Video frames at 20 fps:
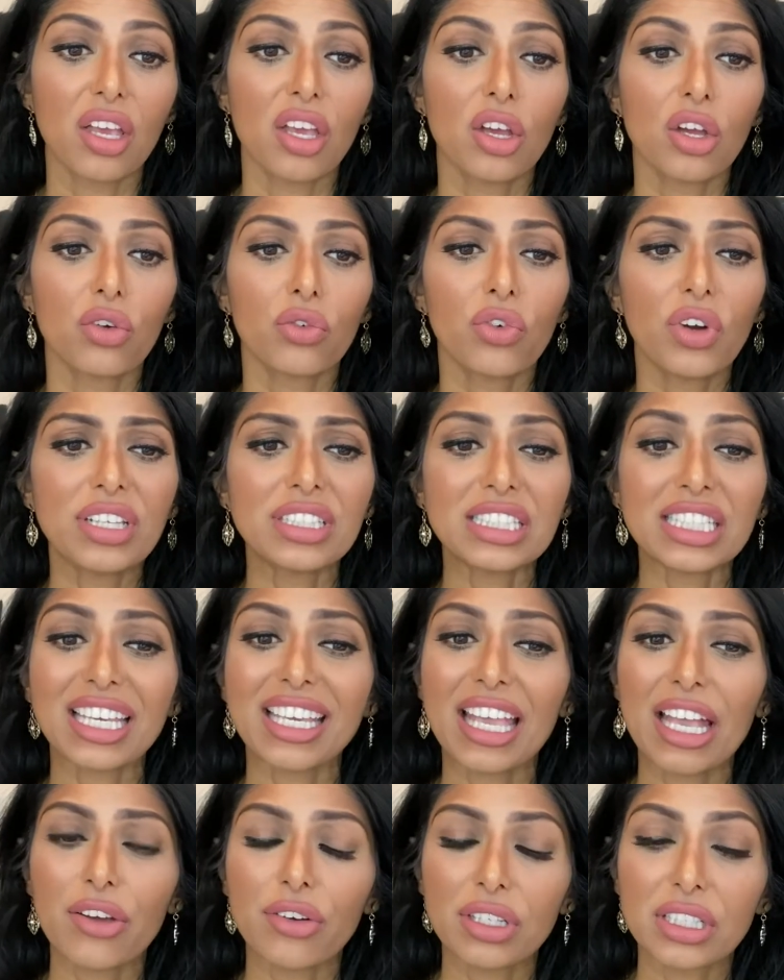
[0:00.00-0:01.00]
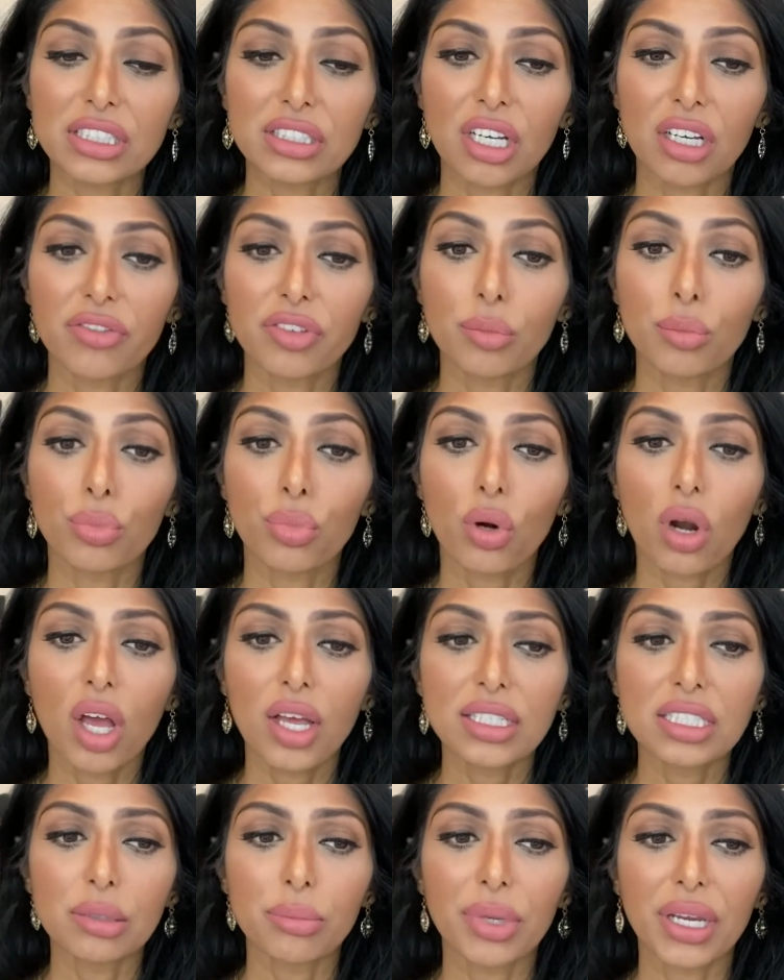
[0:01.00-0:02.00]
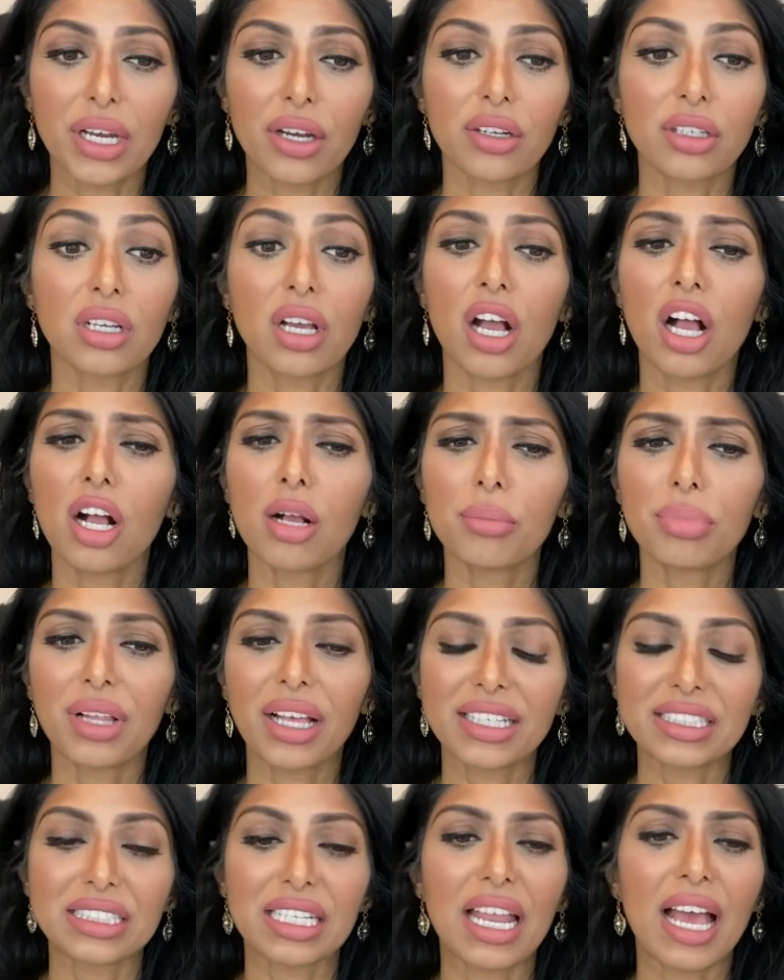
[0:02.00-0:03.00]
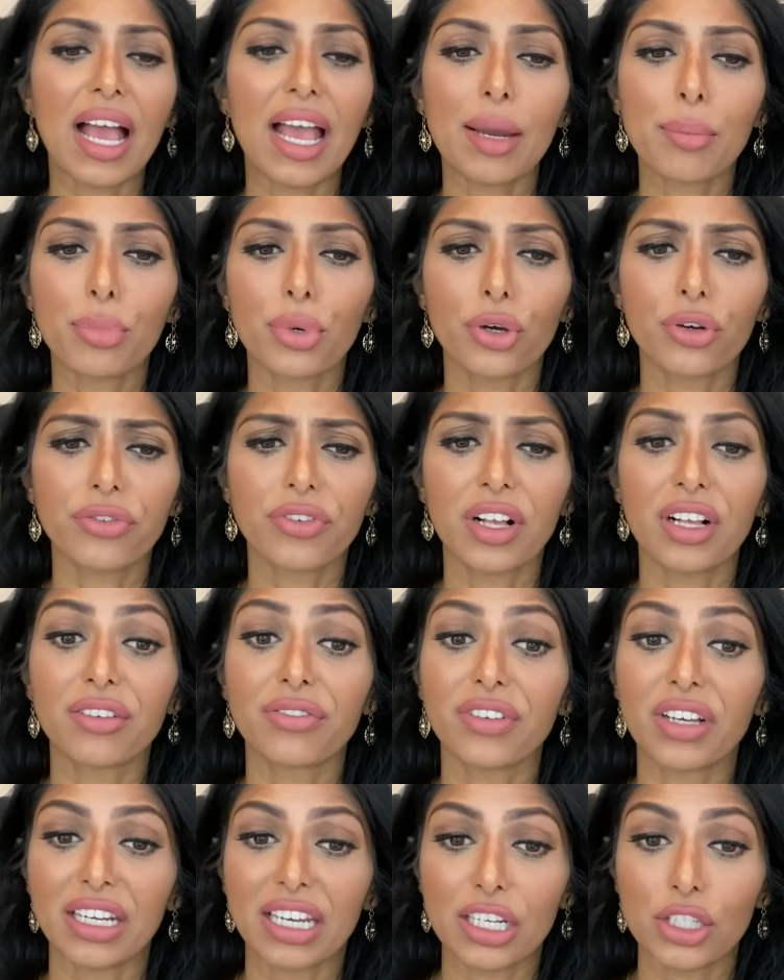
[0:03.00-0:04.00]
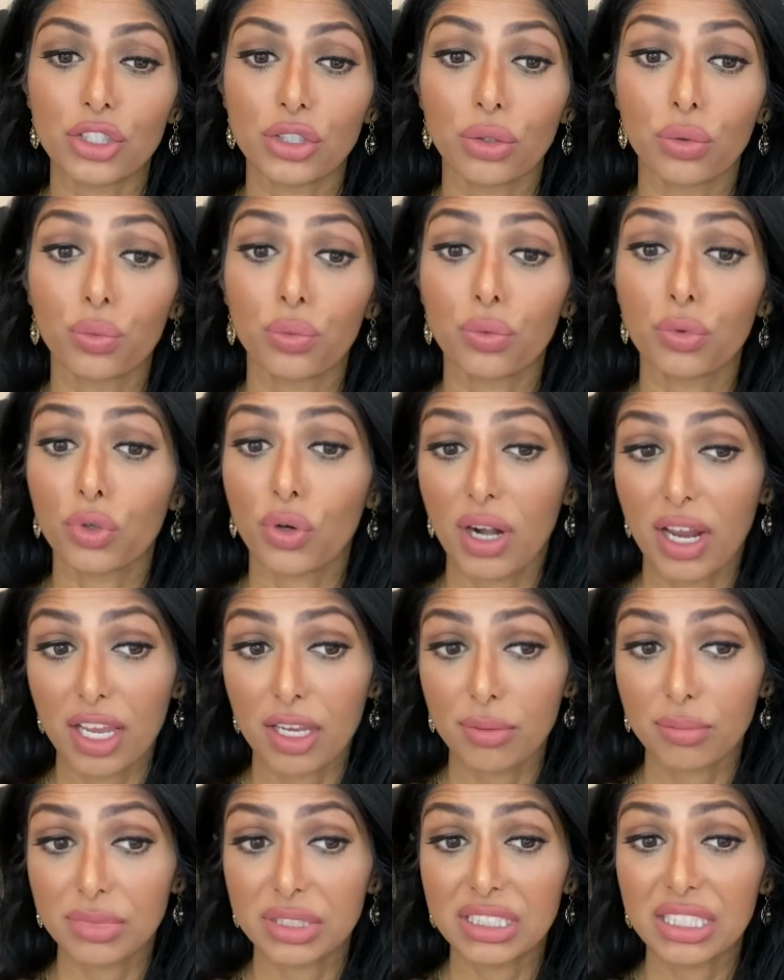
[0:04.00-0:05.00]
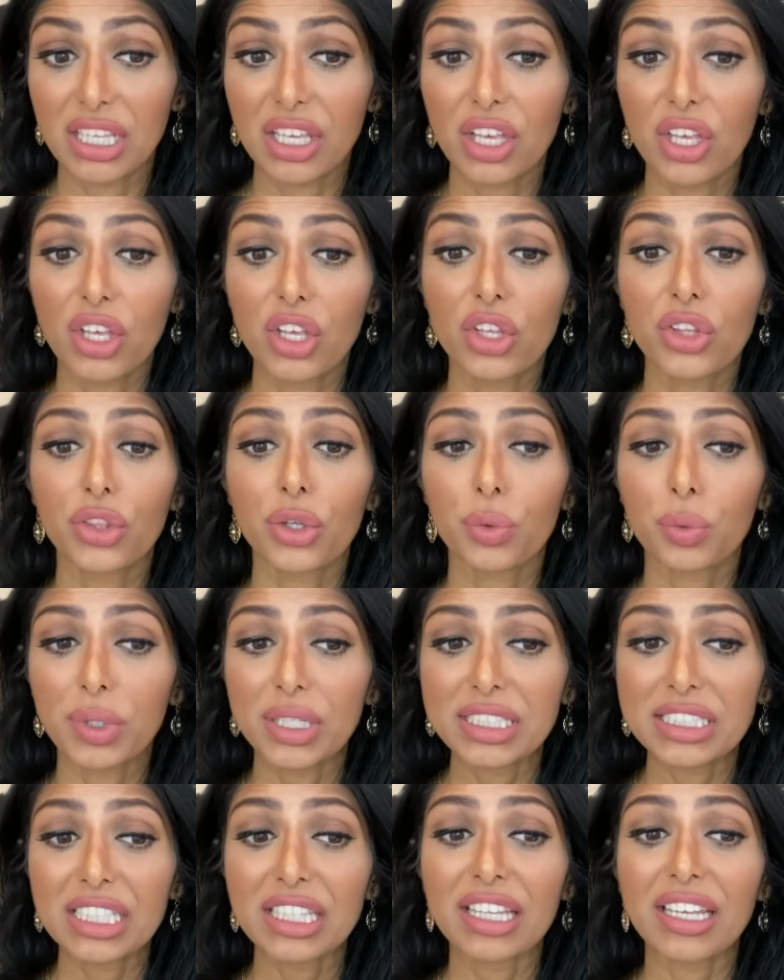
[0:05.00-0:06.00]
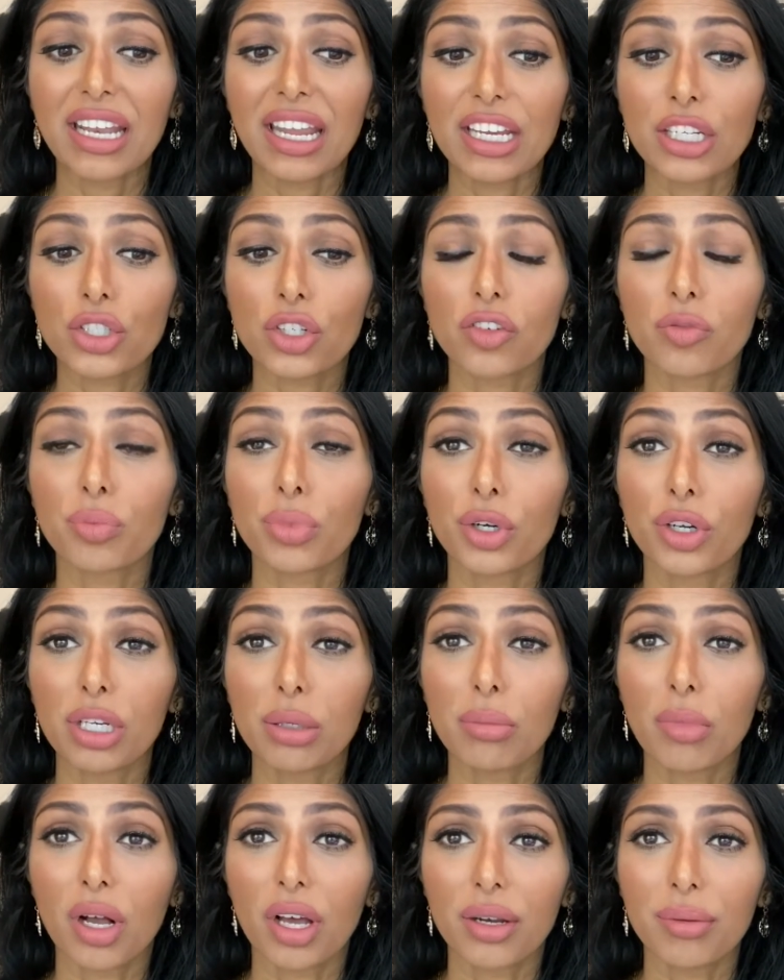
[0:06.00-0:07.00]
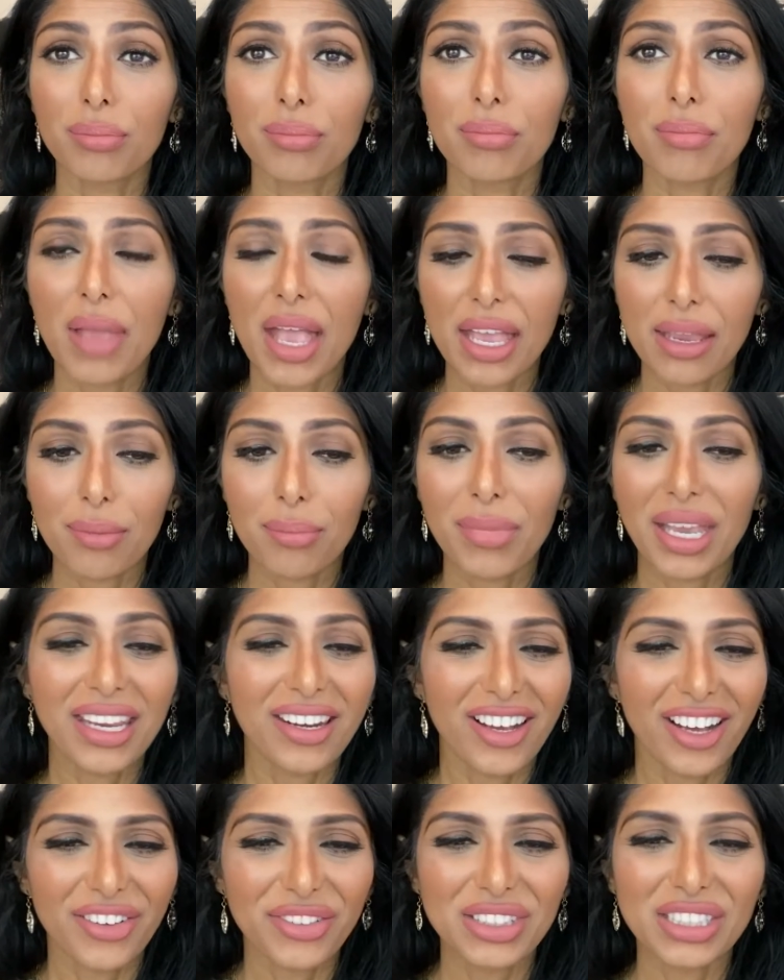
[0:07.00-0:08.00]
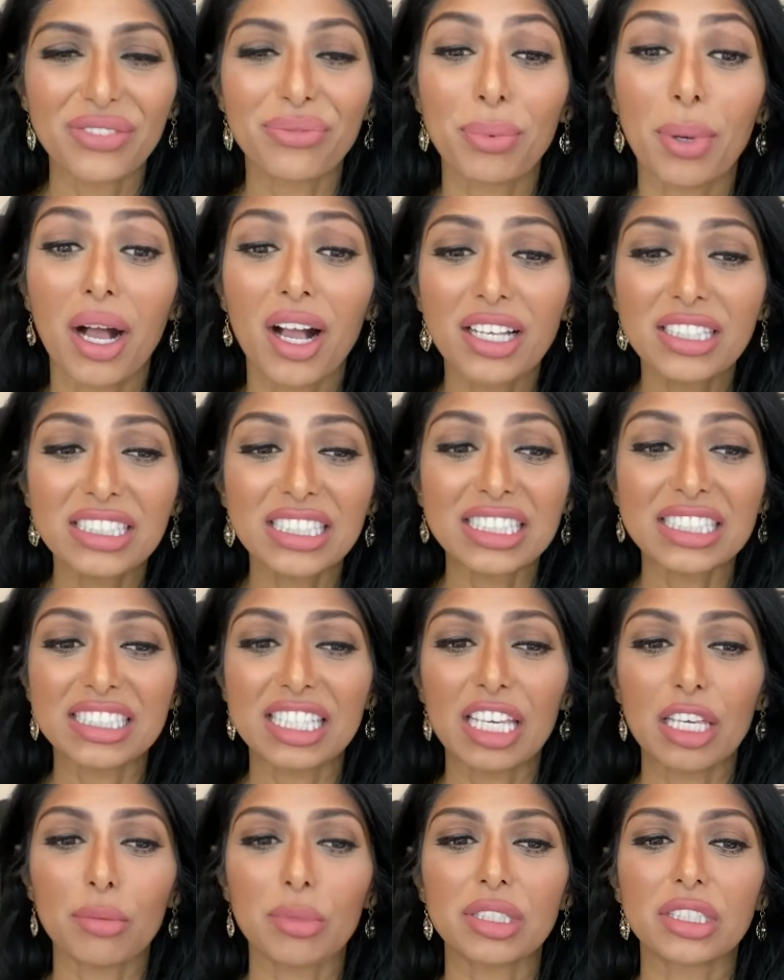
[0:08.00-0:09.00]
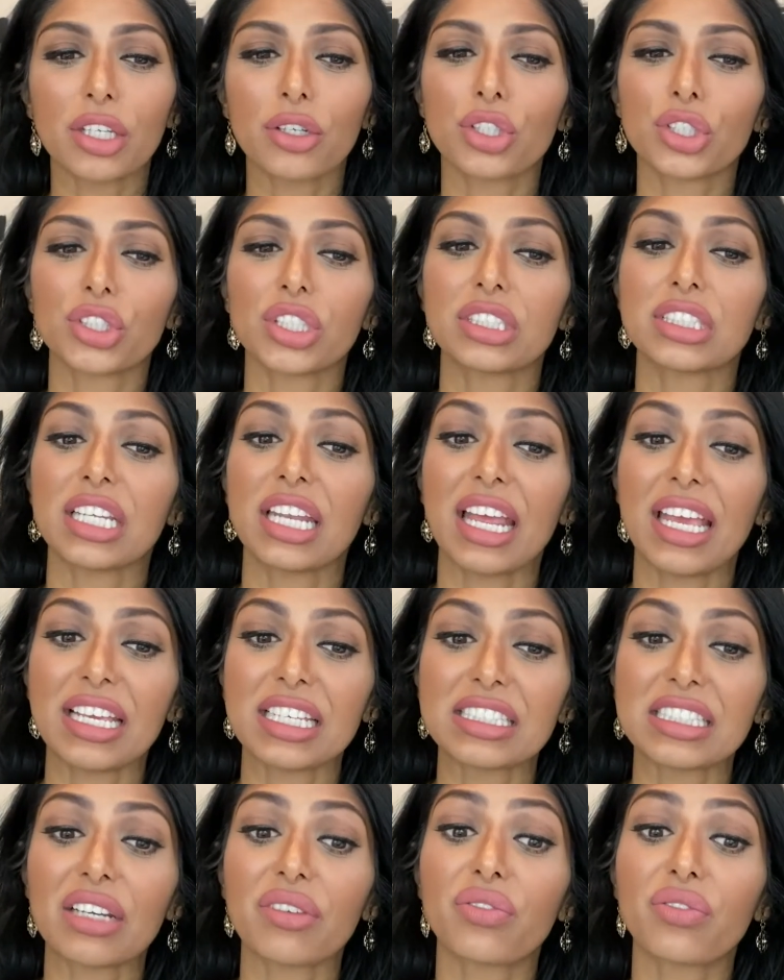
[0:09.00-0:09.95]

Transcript: Forensic accounting is often brought to bear in complex and high-profile financial crimes. The reason the nature of Bernie Madoff's Ponzi scheme is understood today is that